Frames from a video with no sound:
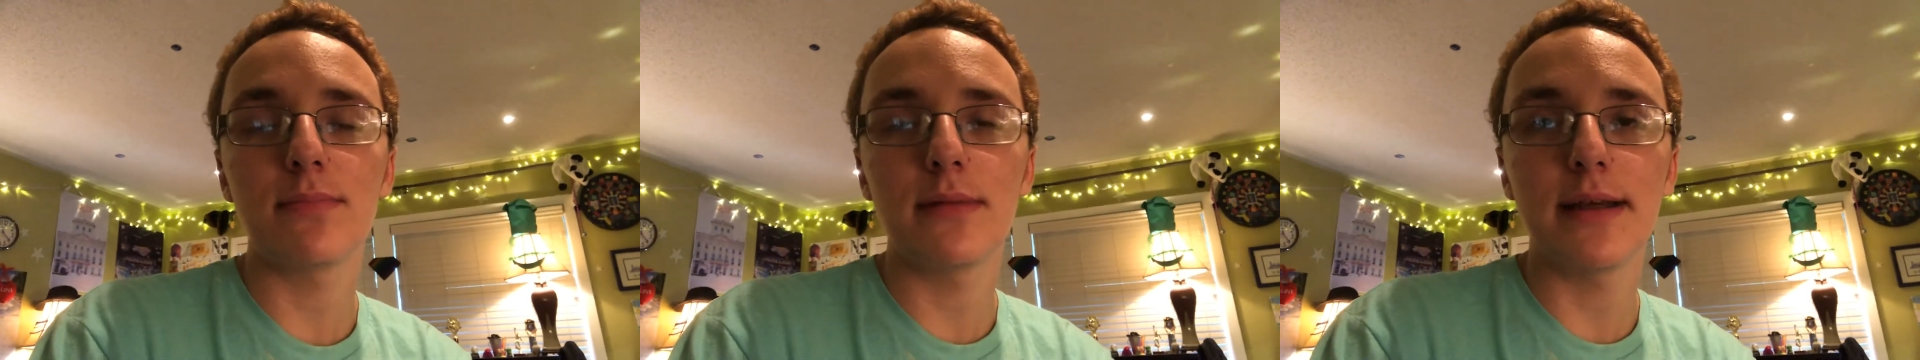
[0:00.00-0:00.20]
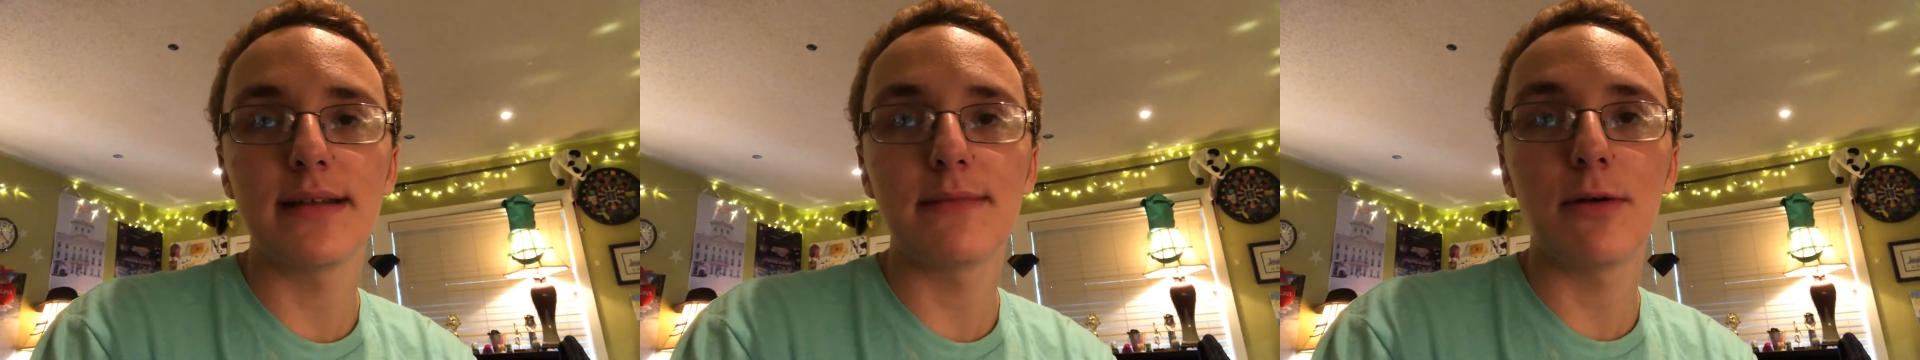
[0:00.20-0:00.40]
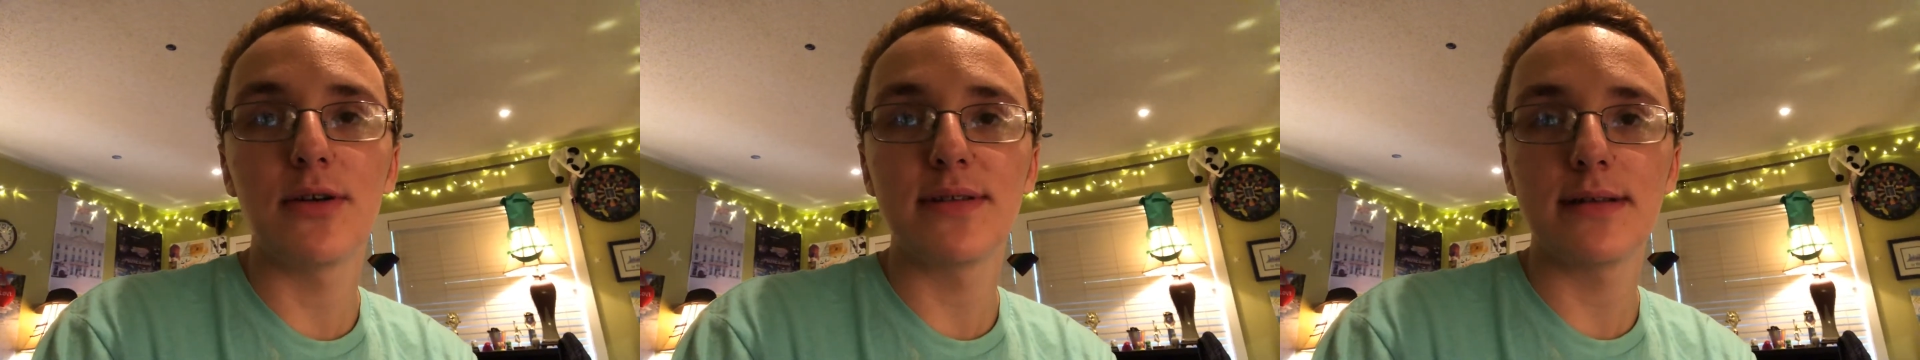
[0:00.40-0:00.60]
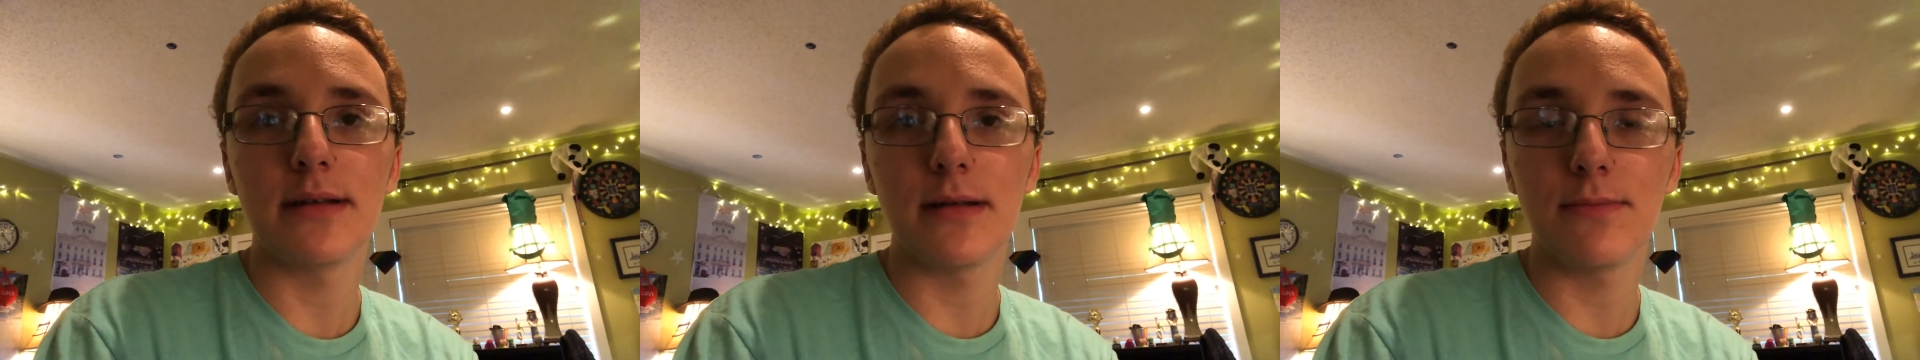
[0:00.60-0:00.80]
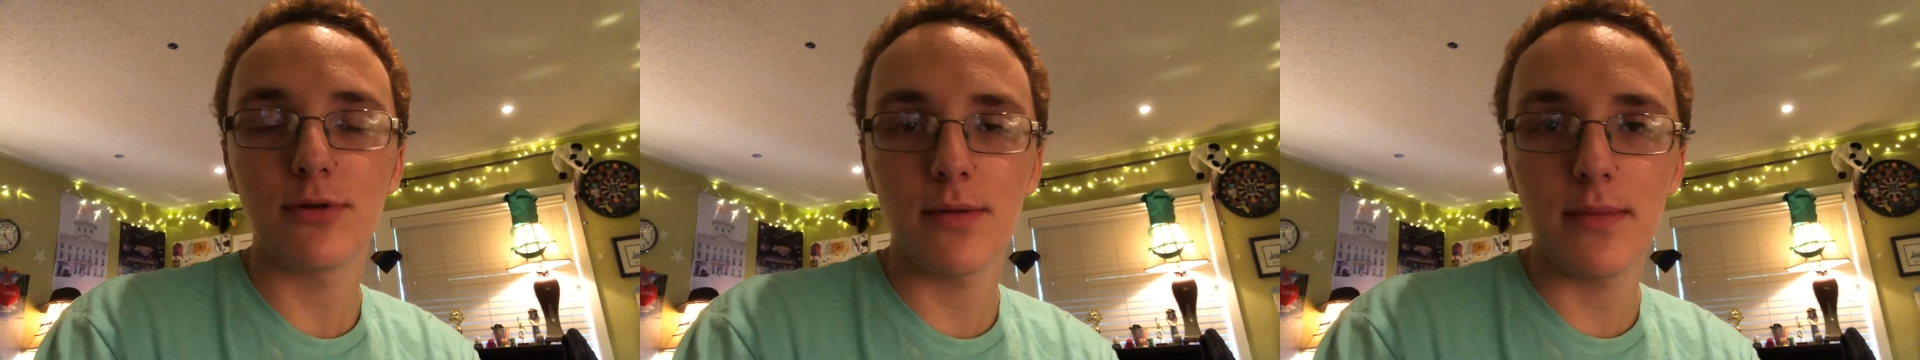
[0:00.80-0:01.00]
is supposed to
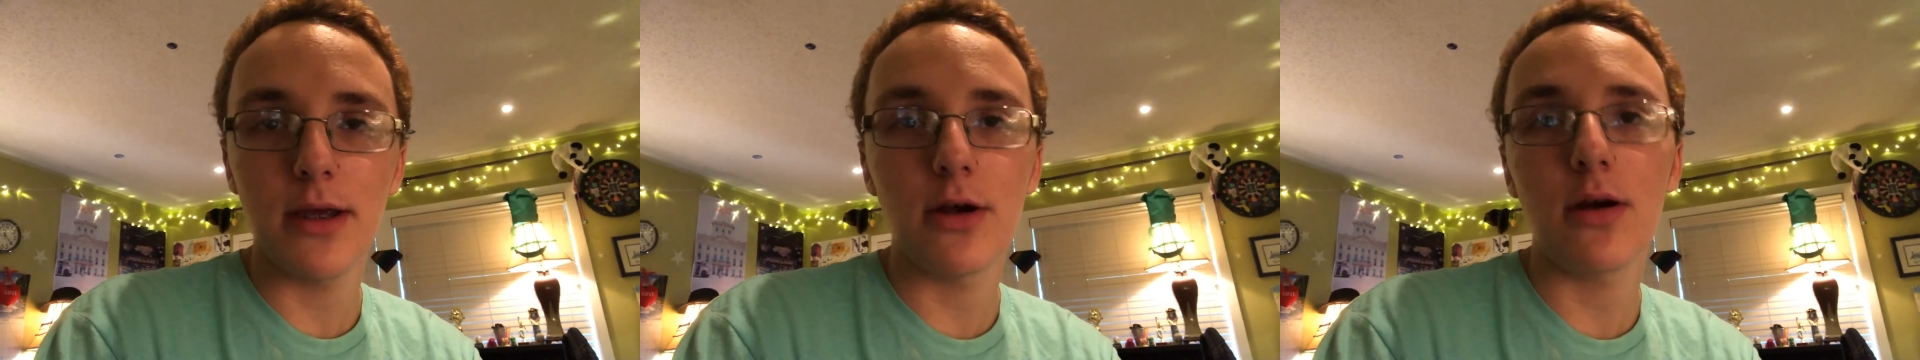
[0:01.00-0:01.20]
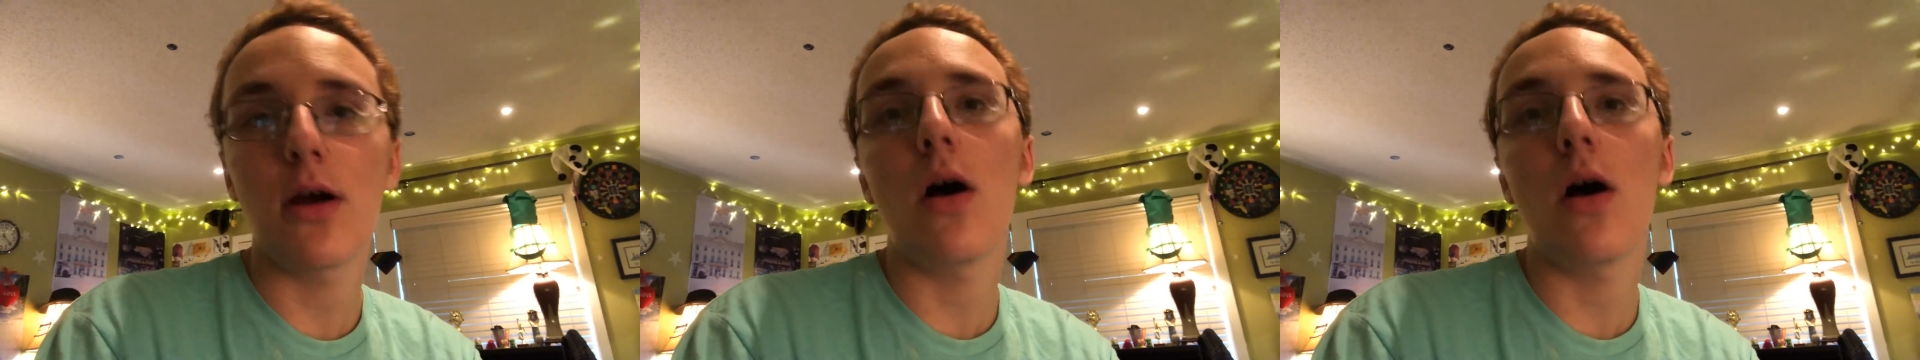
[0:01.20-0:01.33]
premiere